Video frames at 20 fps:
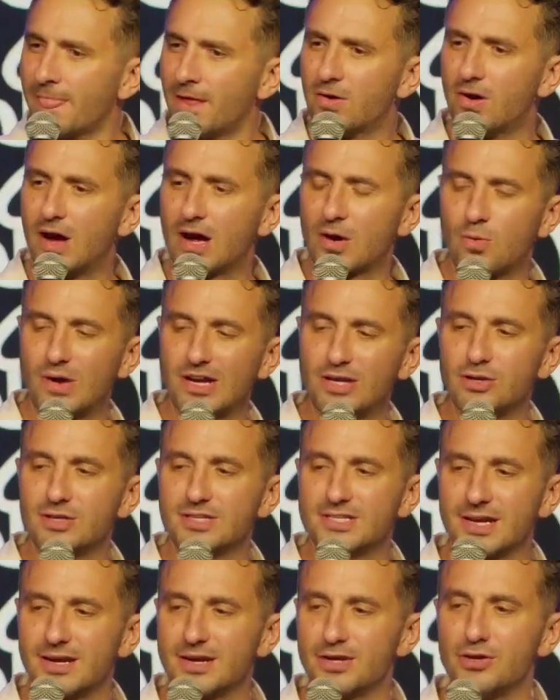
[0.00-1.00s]
Like when you
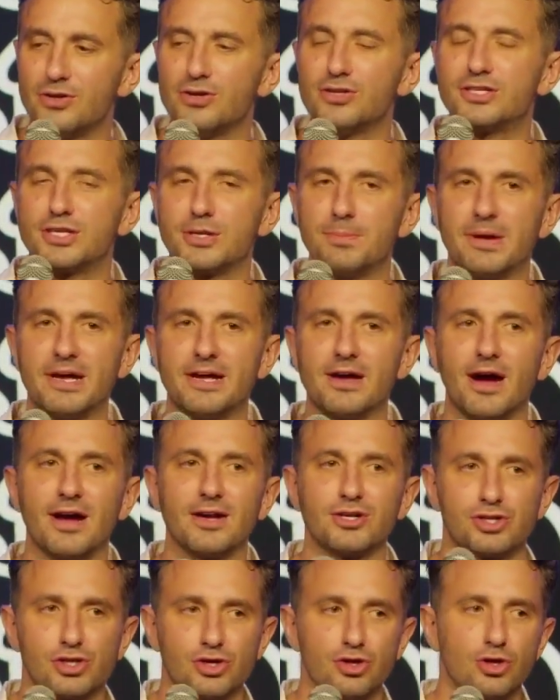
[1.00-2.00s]
said it used to be, I
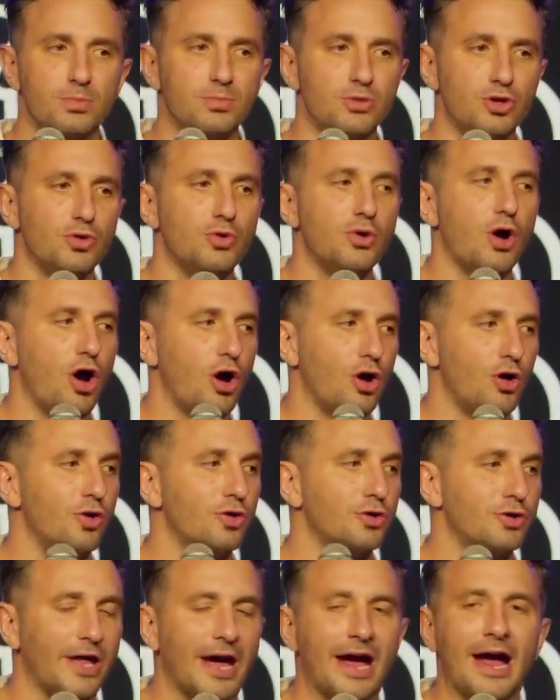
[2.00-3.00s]
assumed you
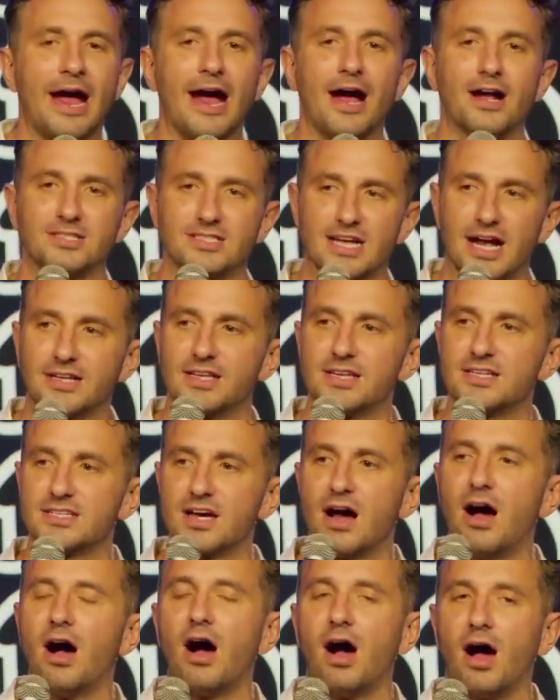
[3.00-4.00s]
owned the house at the
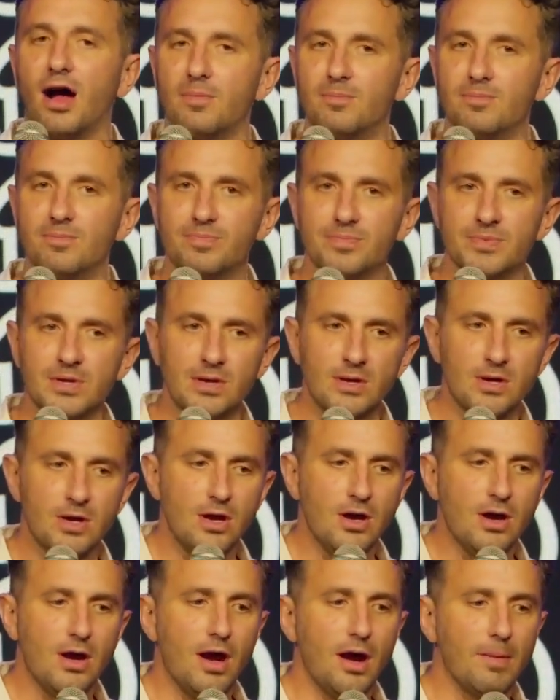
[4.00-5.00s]
time.
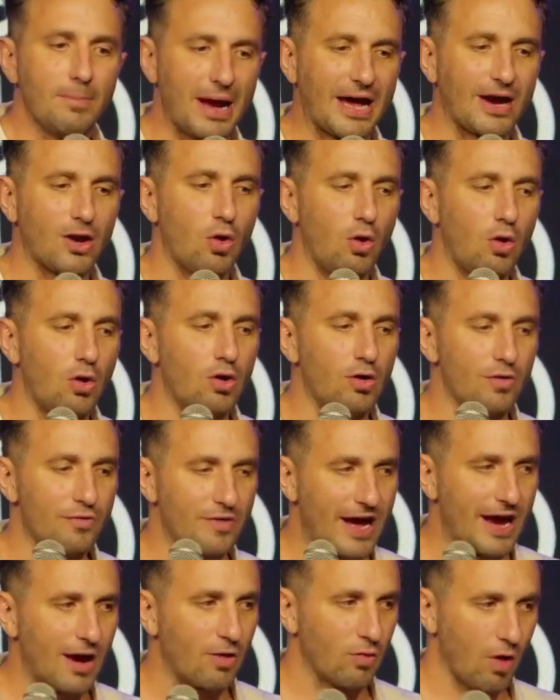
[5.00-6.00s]
But all of
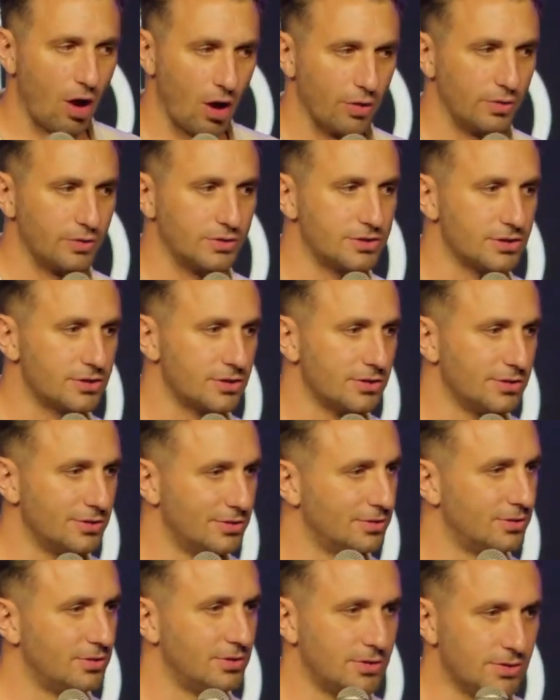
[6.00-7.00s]
our roads
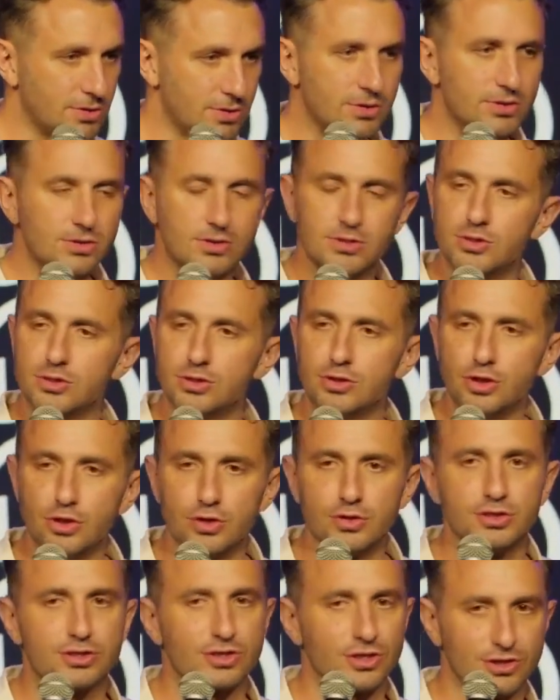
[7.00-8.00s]

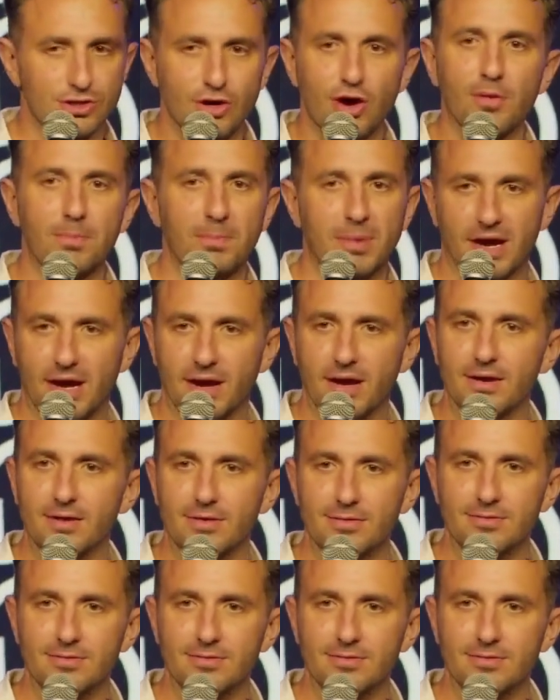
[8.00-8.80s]
used to not be.